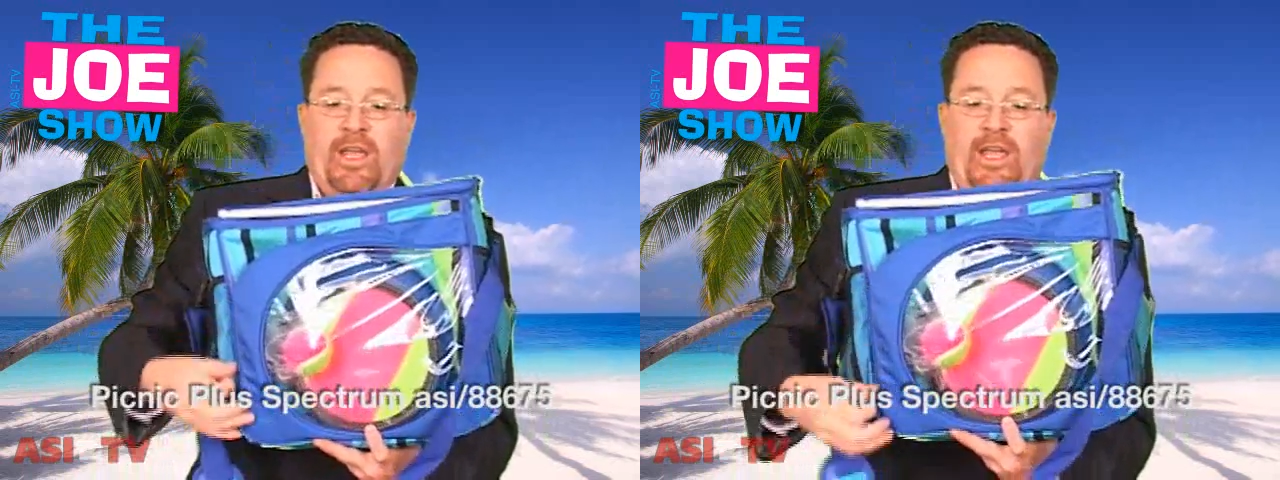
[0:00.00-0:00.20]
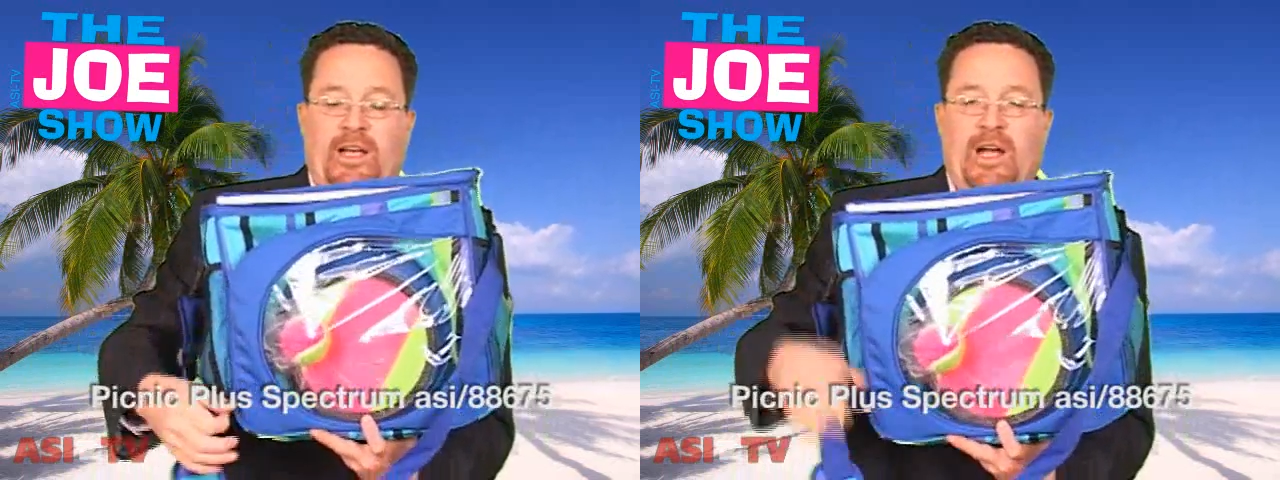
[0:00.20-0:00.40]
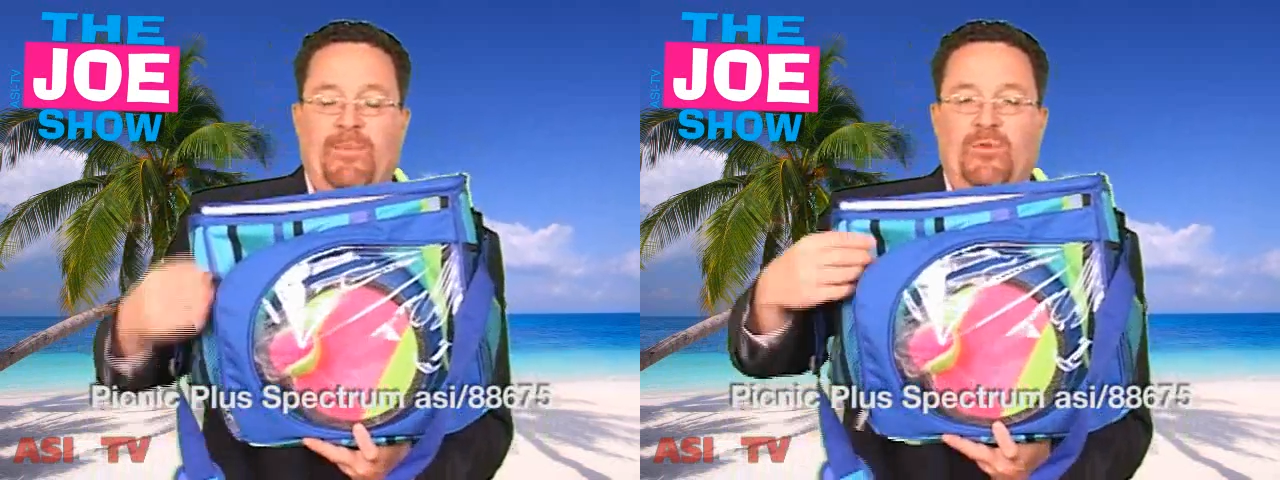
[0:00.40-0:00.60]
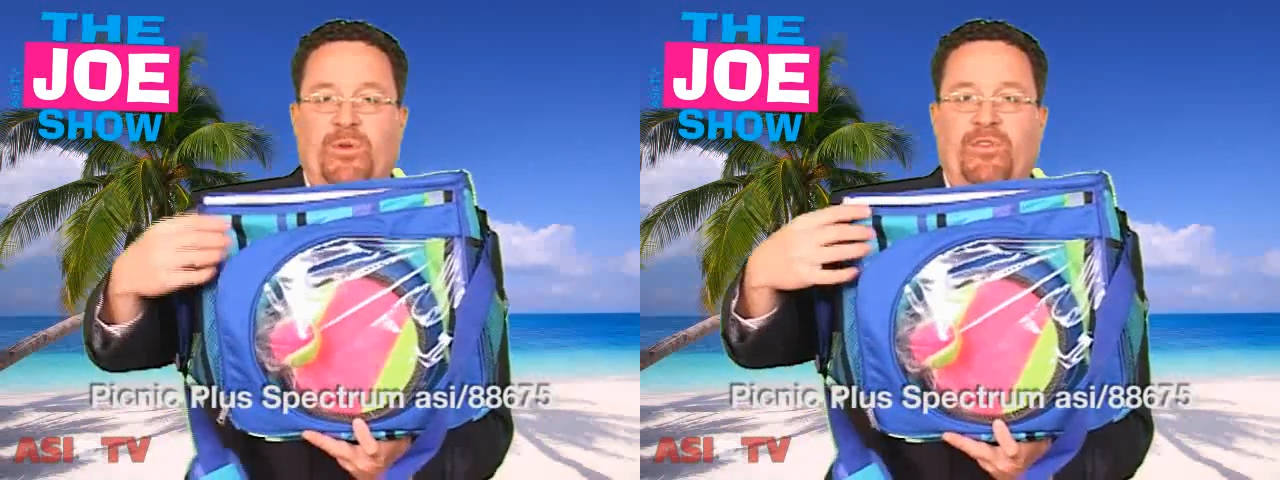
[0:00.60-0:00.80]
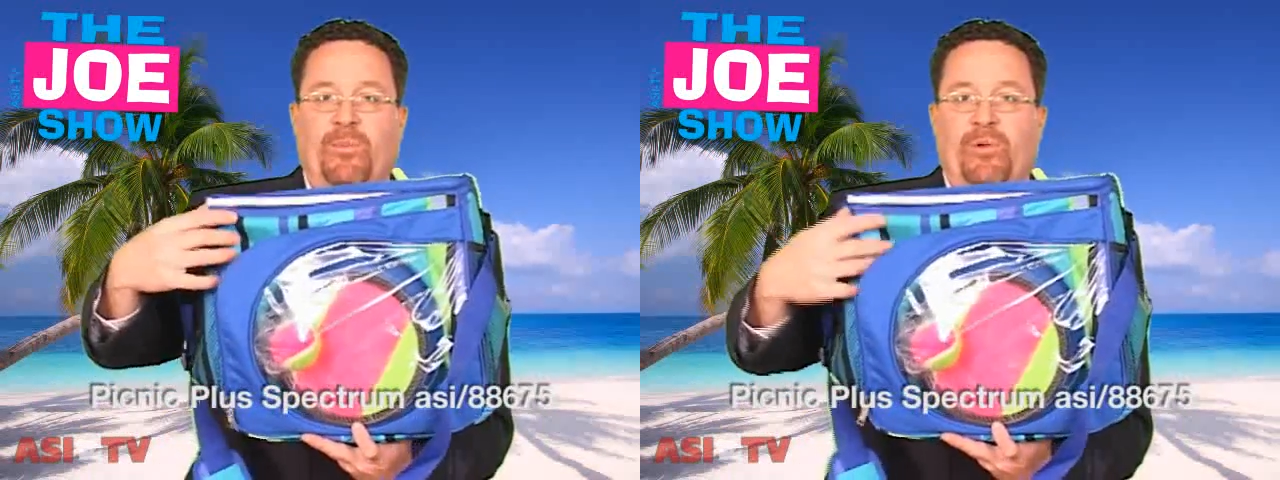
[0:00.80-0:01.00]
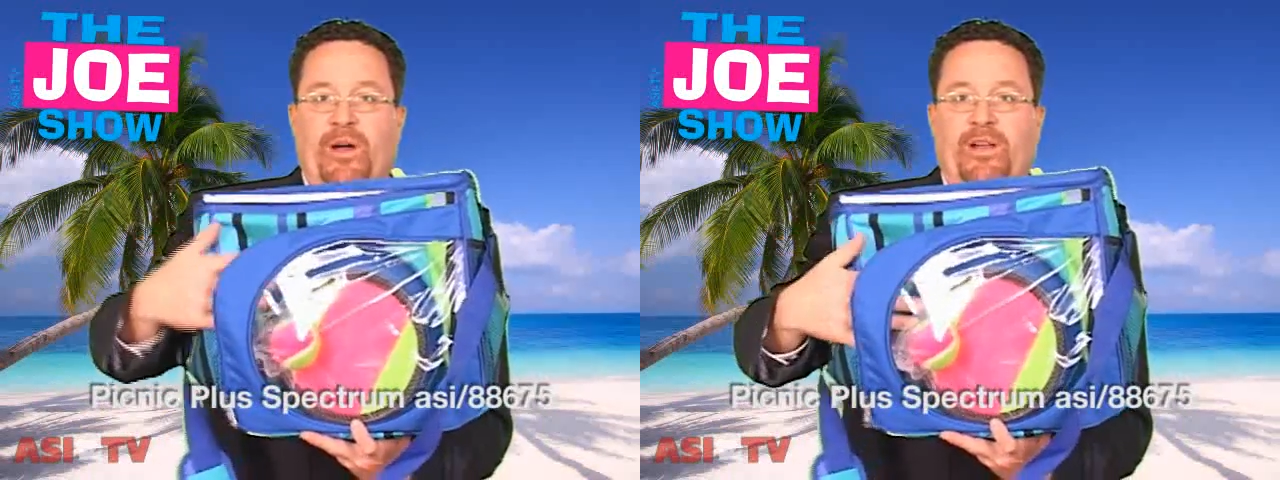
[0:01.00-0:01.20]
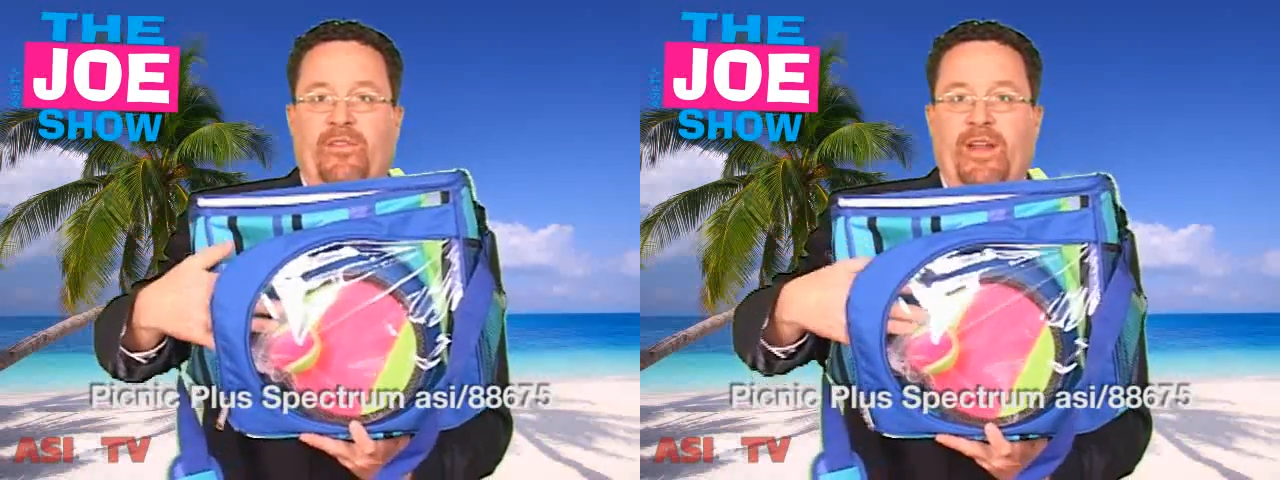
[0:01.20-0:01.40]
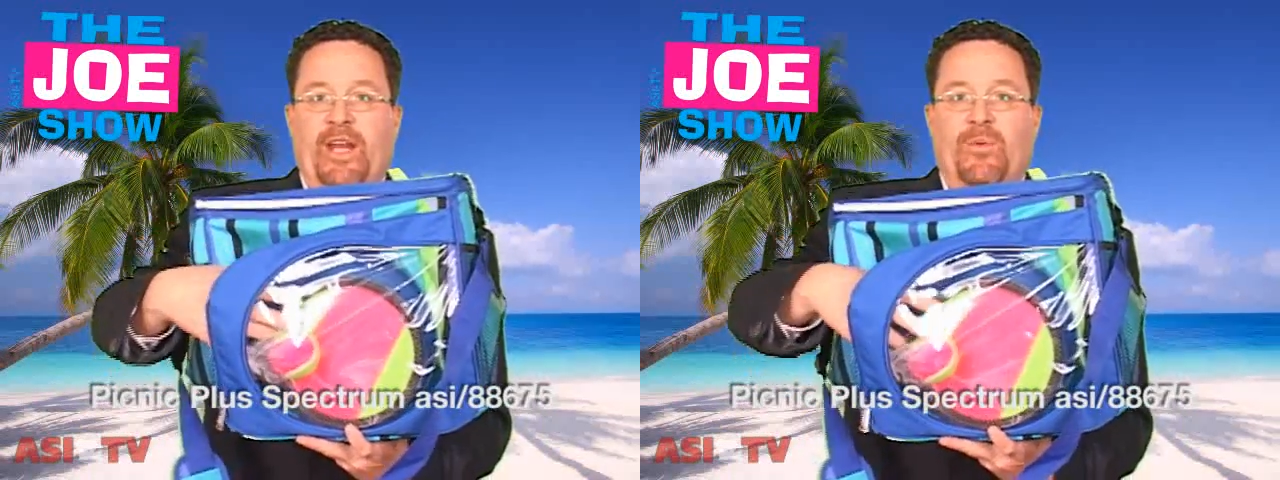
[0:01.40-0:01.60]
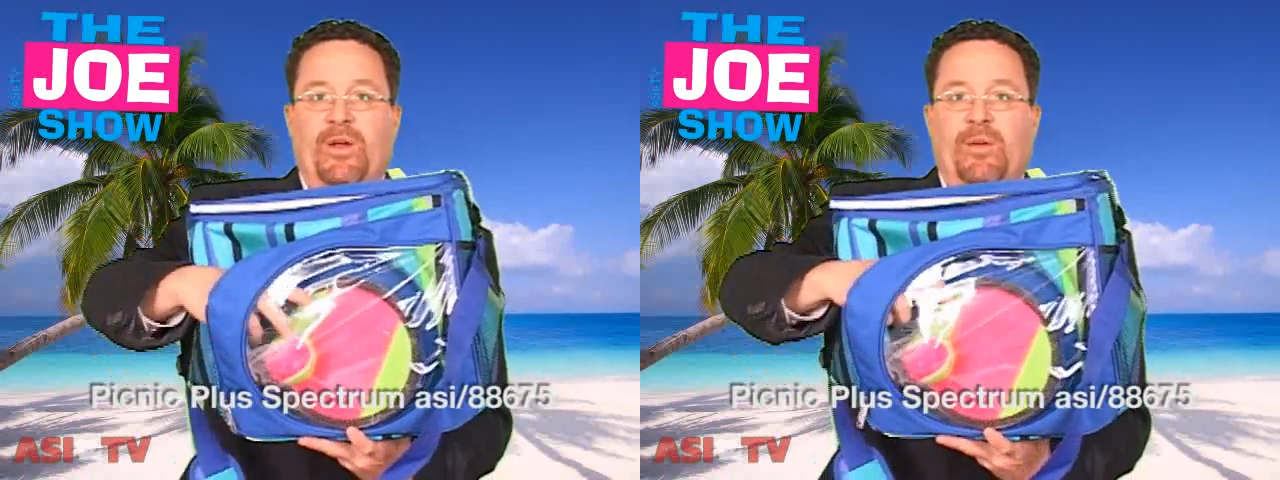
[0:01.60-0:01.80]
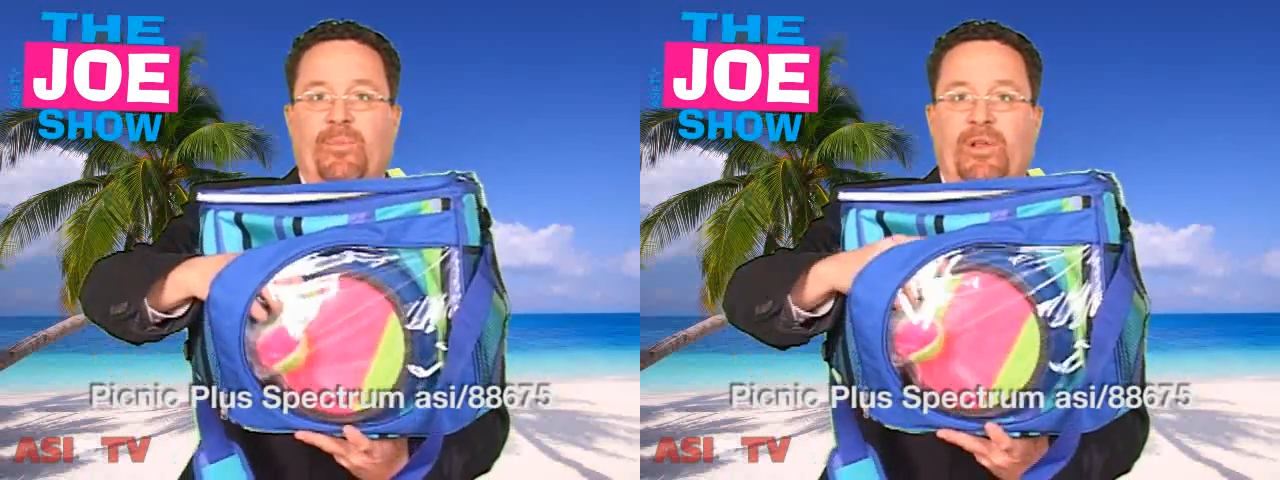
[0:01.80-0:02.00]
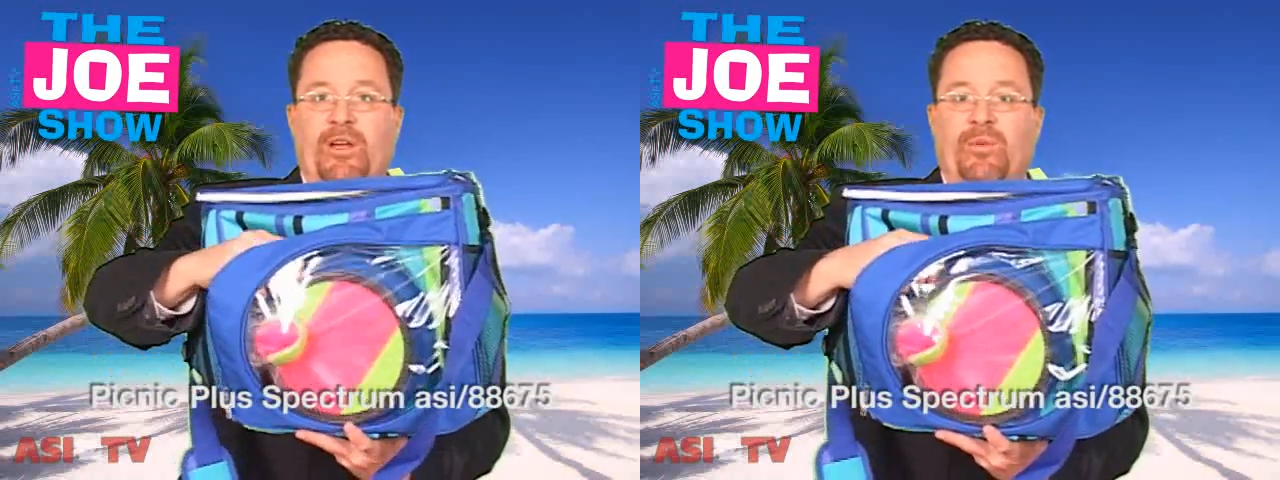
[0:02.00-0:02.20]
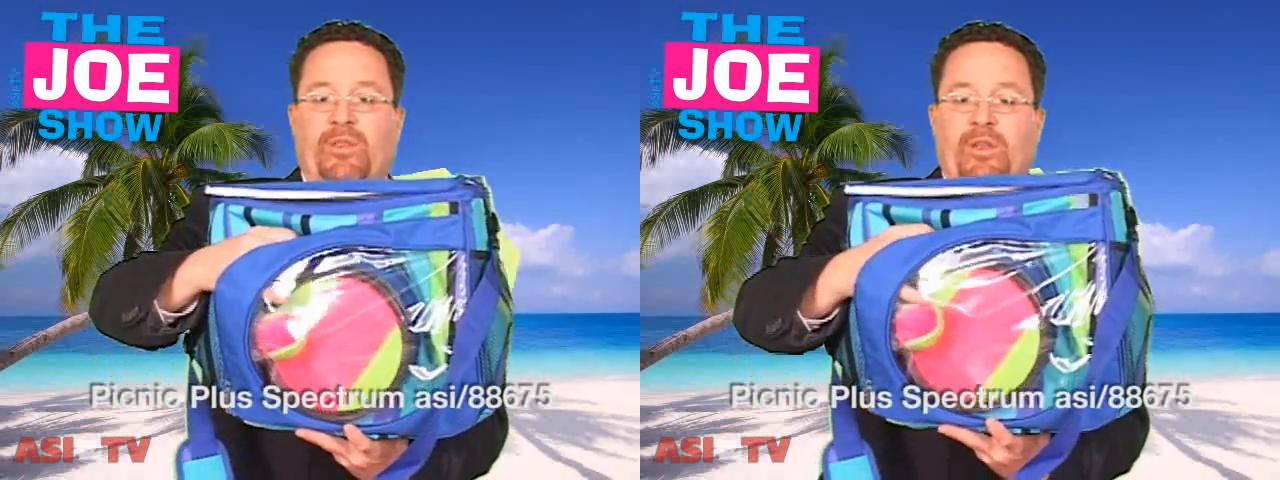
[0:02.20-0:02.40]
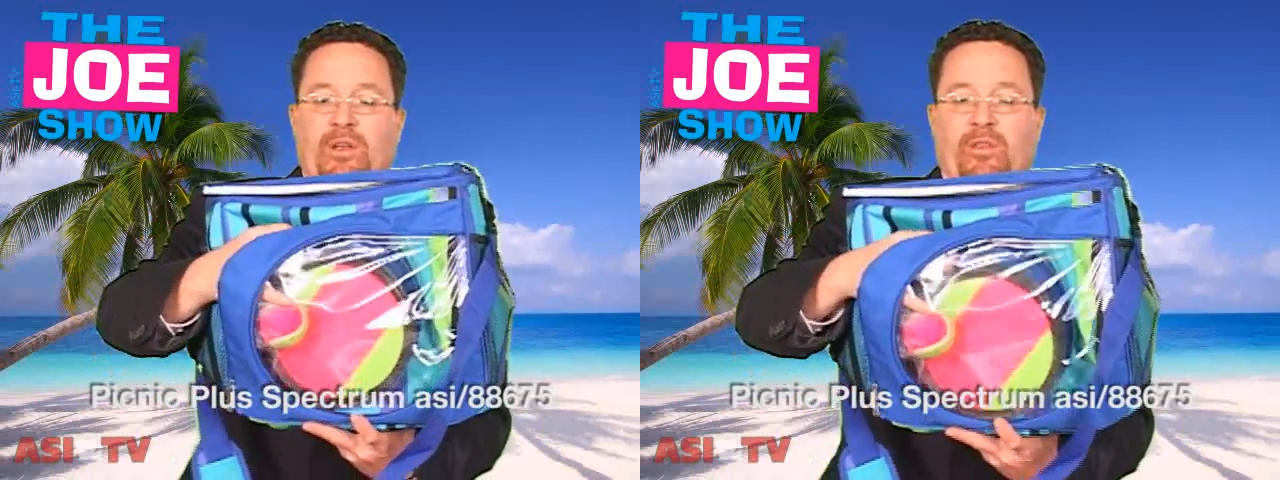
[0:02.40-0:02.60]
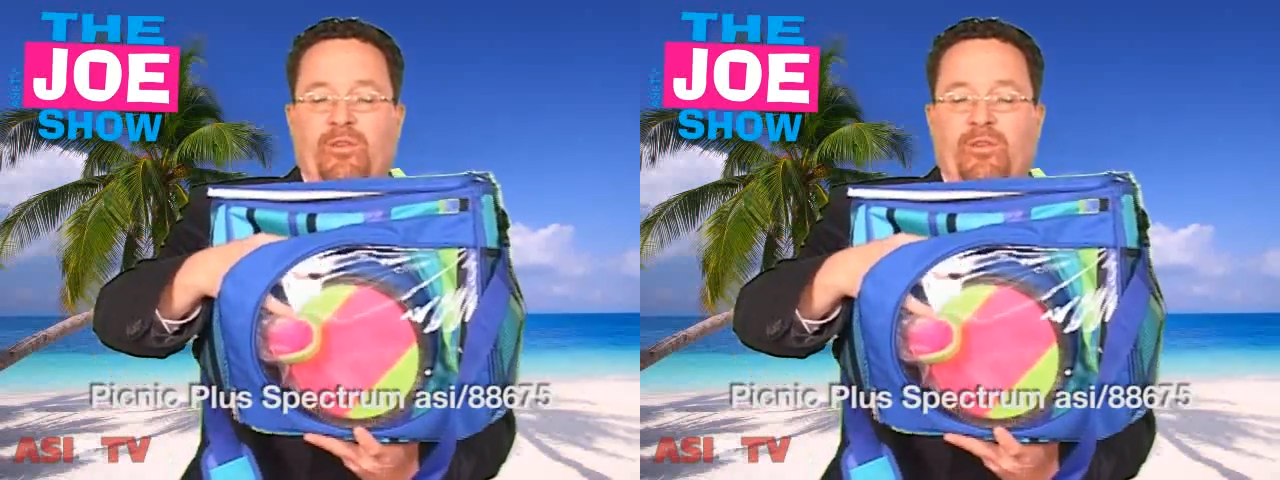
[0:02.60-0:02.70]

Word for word: it comes with some products that anyone can play with.